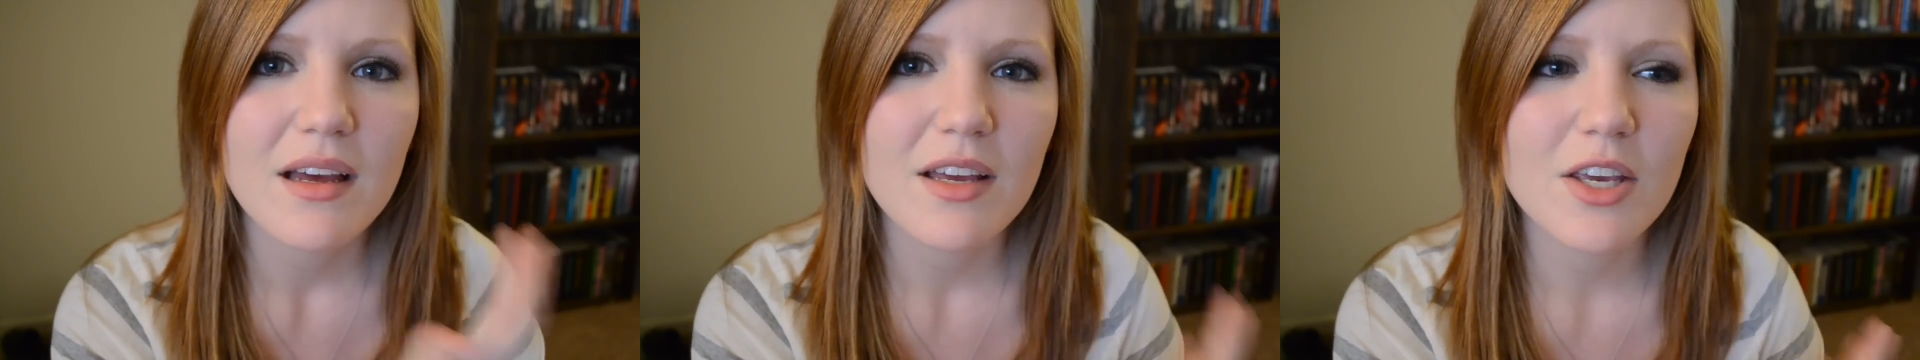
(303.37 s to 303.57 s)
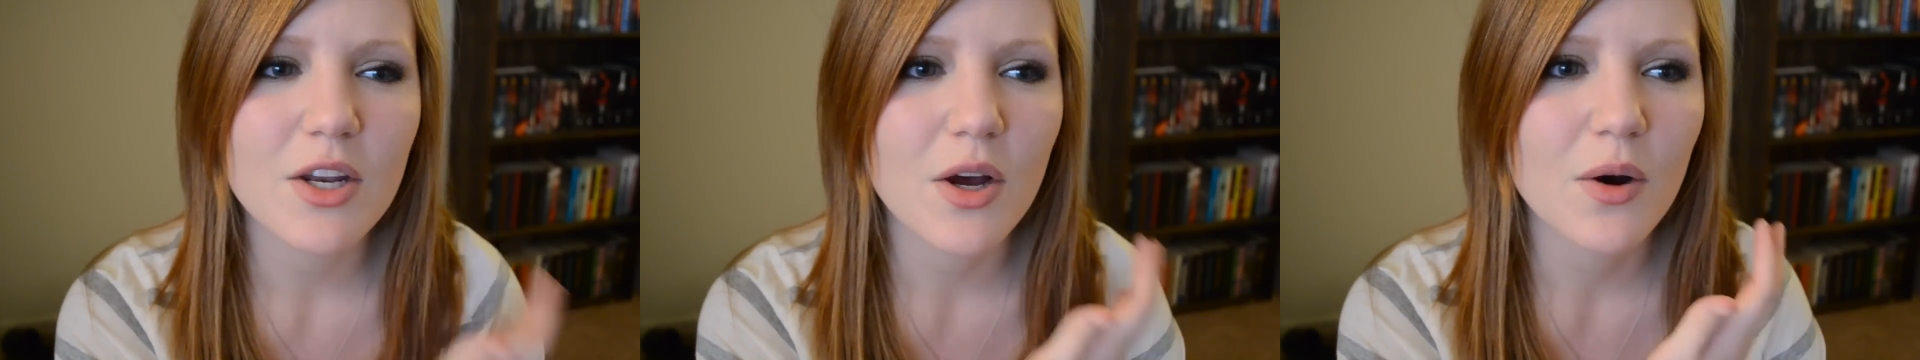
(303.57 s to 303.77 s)

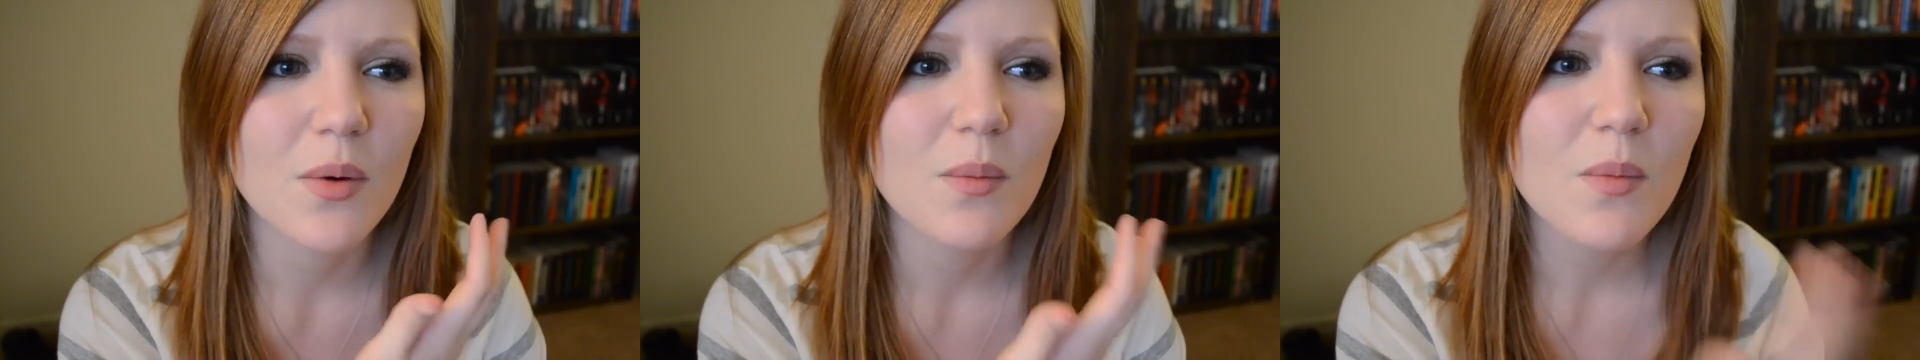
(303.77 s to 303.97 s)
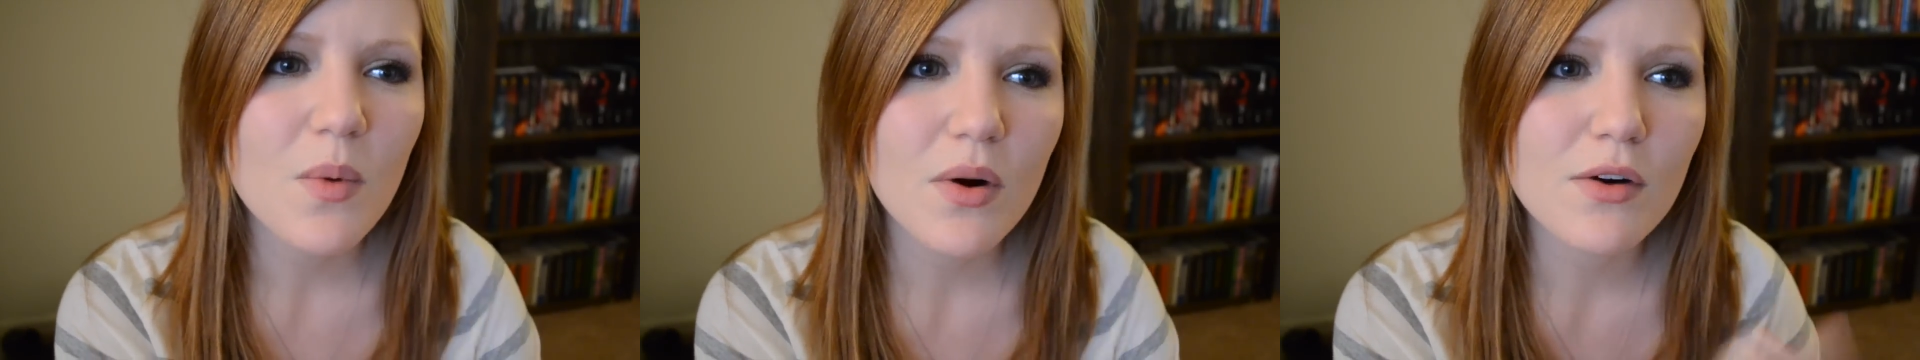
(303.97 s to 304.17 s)
you
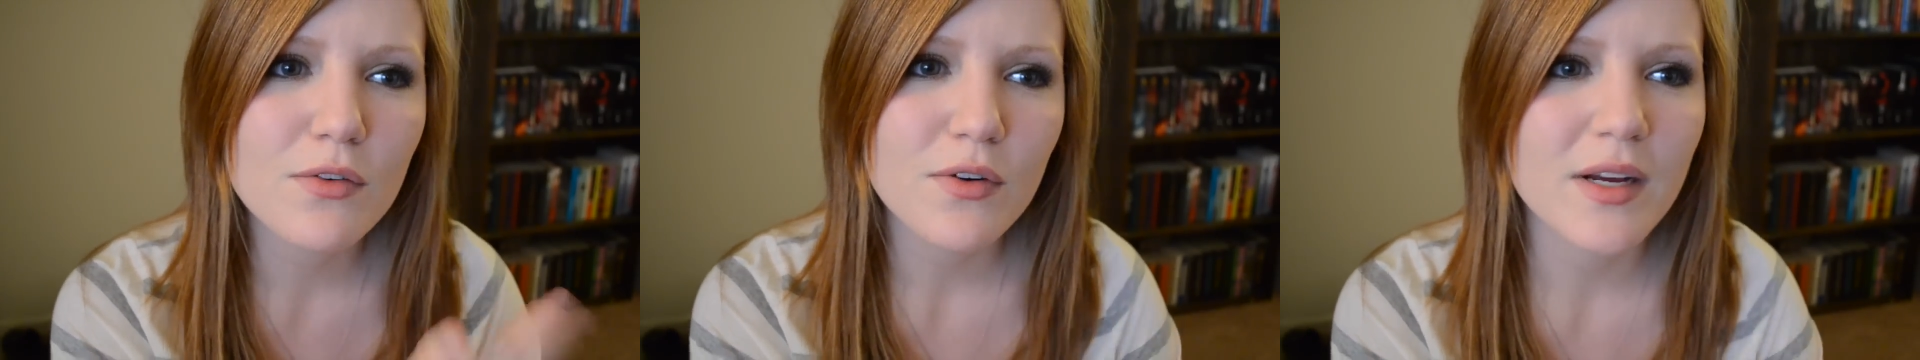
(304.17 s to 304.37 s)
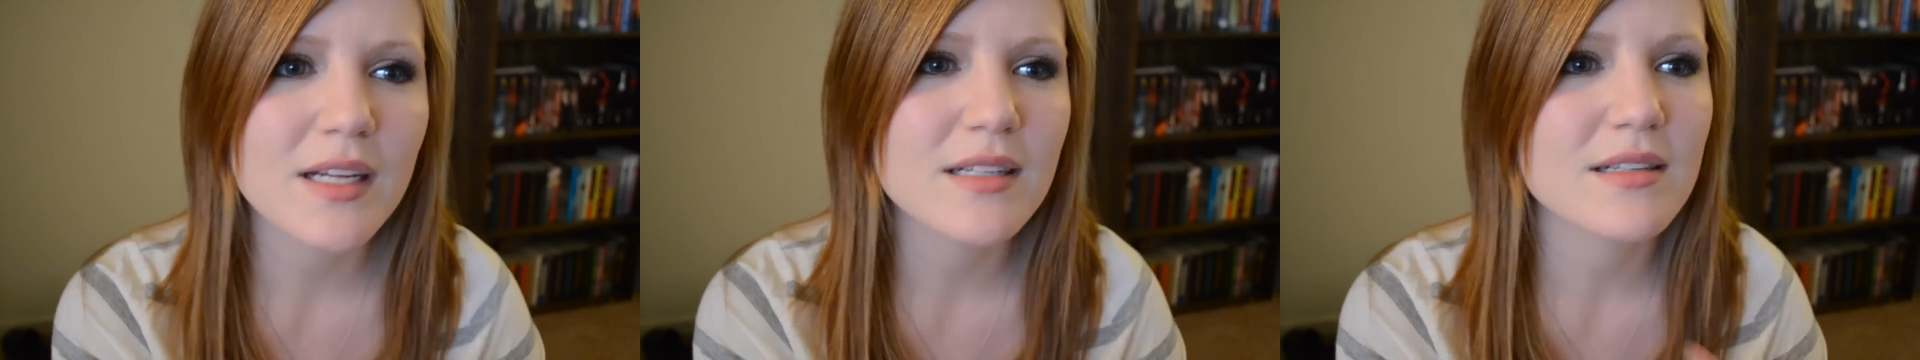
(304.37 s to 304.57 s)
know, more
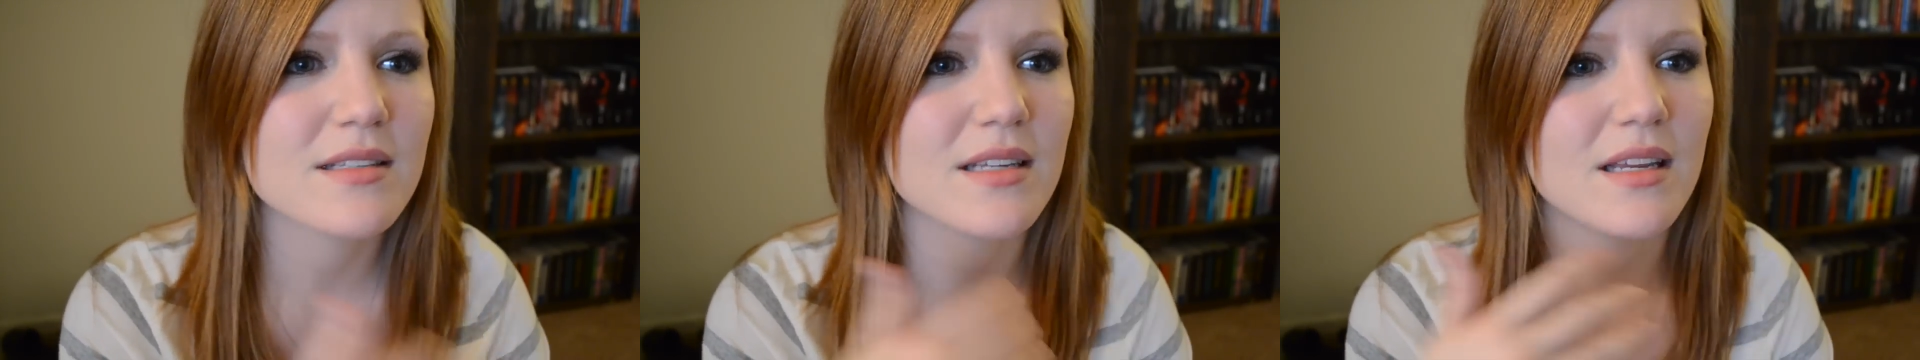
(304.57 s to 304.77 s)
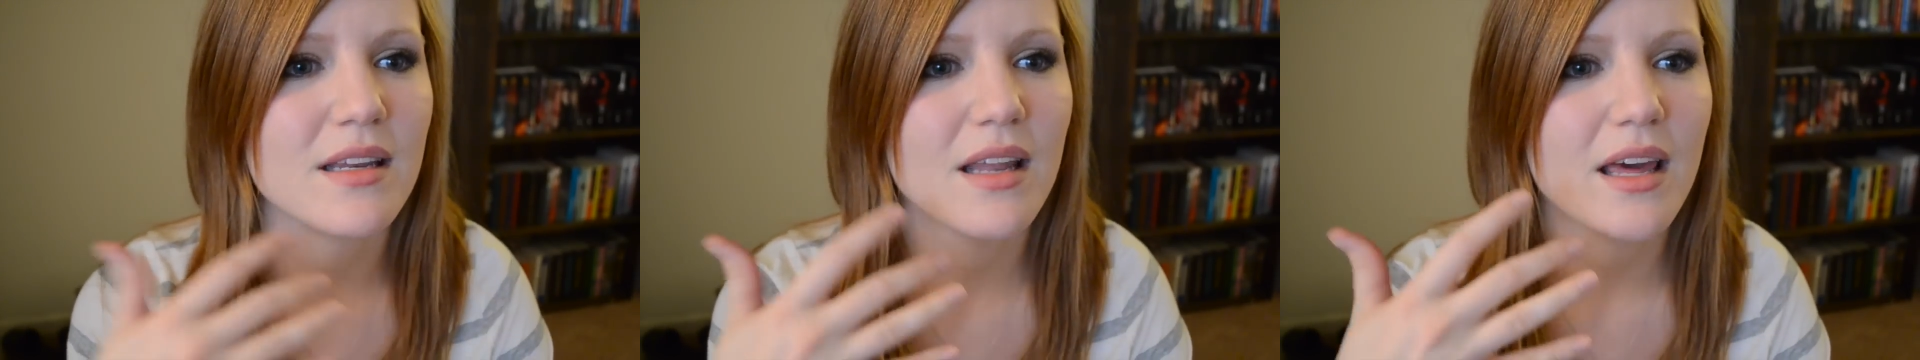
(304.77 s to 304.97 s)

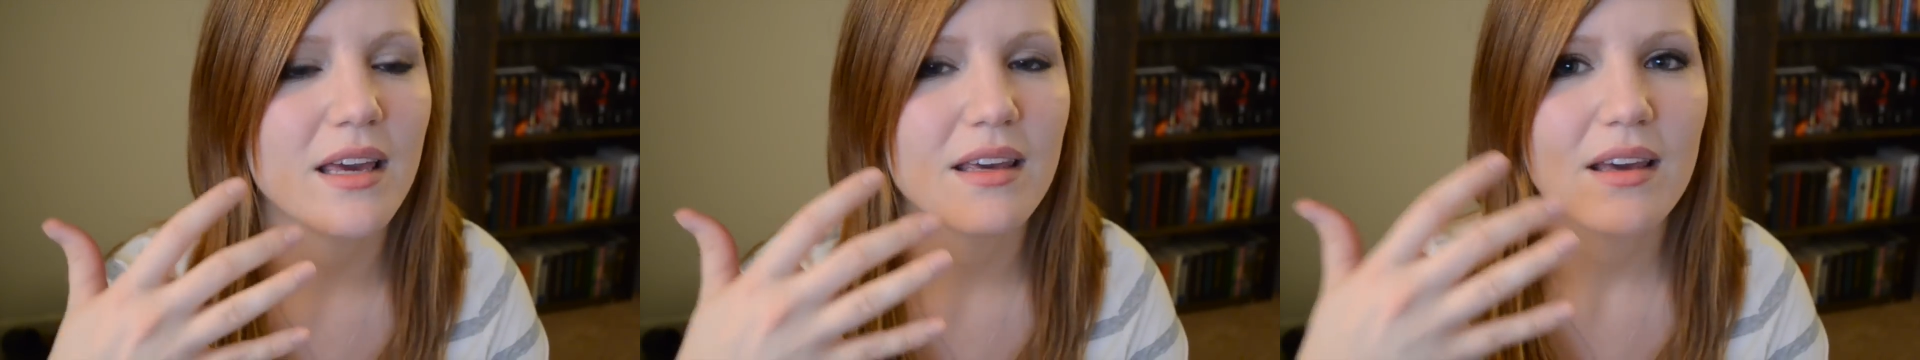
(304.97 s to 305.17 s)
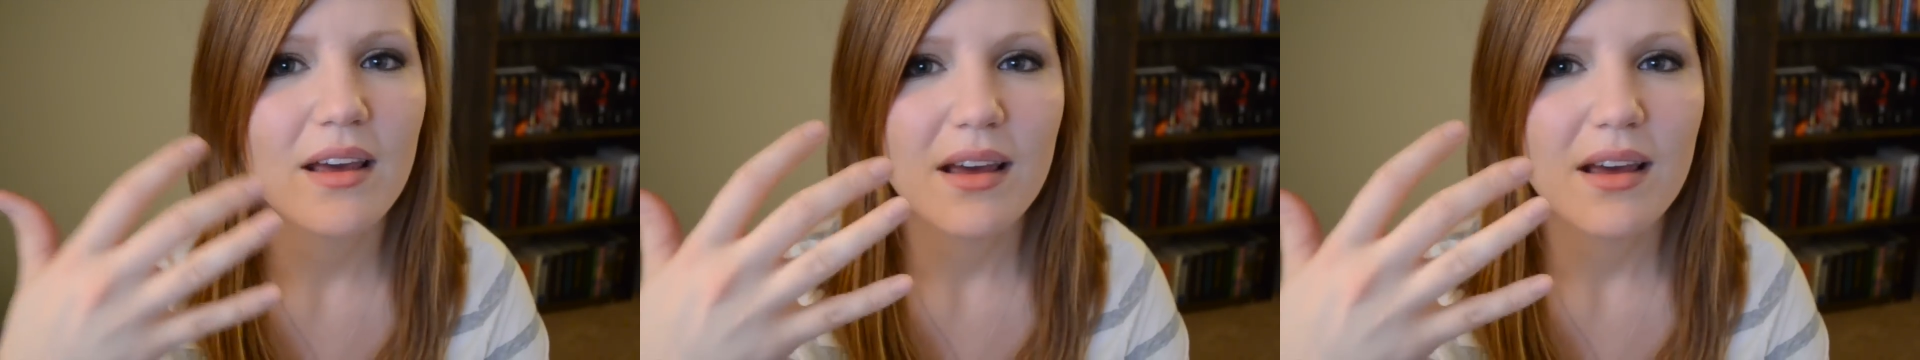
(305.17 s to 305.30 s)
friends and, like,